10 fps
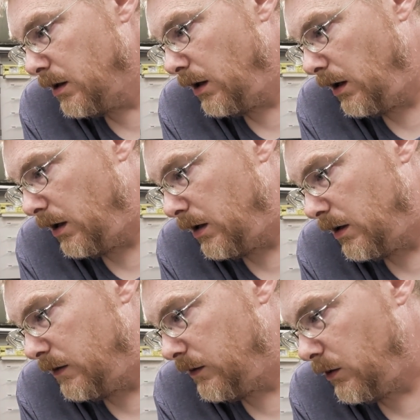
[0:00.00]

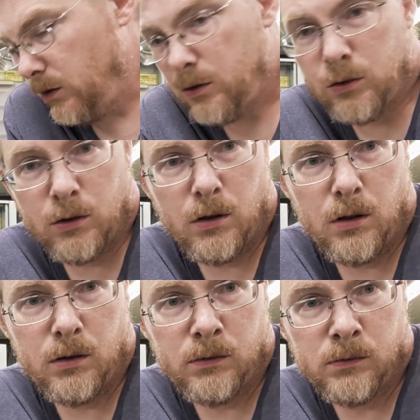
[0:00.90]
serial
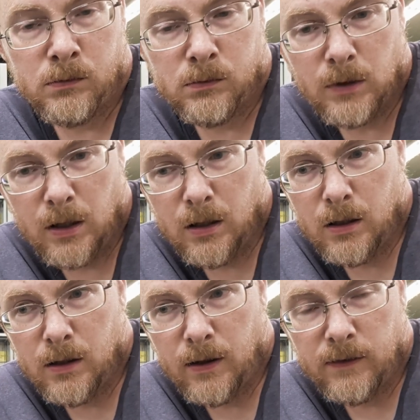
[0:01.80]
or
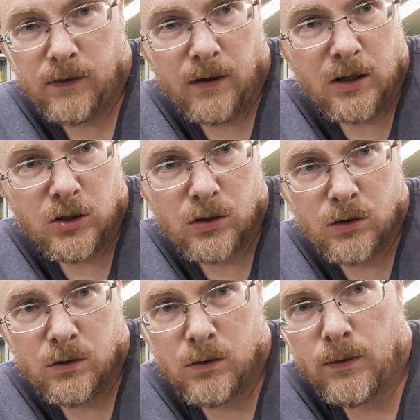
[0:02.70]

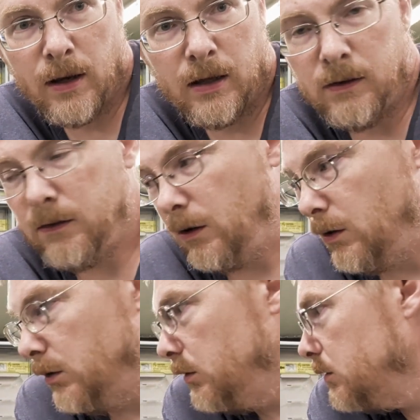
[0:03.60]
SSH, right?
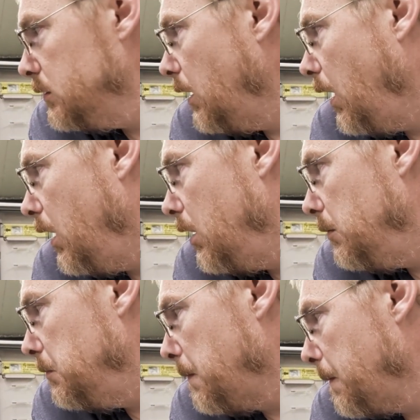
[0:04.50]
So
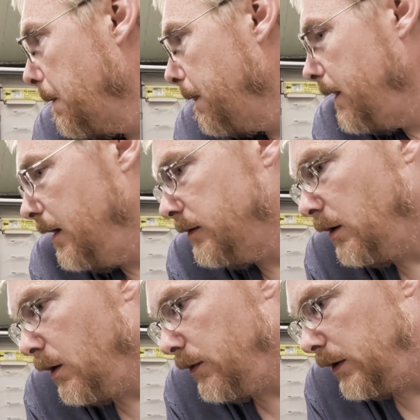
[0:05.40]
it's
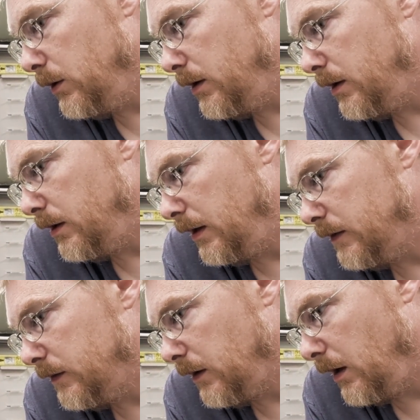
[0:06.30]
a healthy unit.
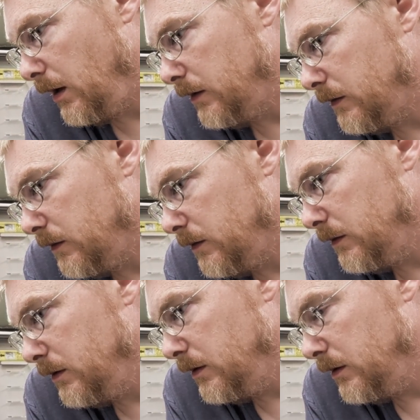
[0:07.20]
It's got
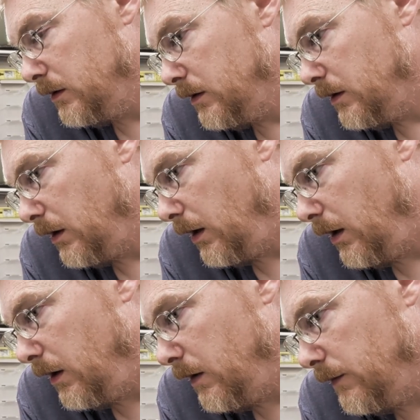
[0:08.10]

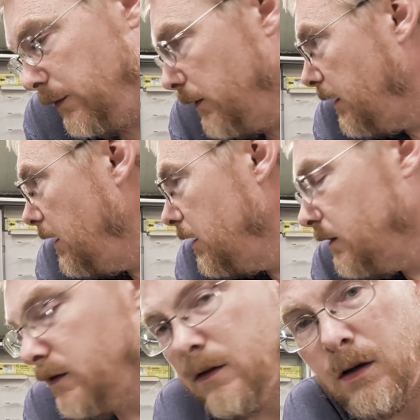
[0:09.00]
4
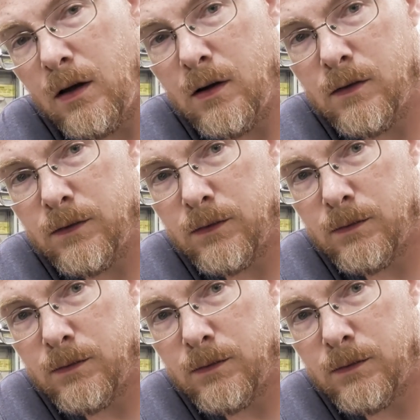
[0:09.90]
gigs of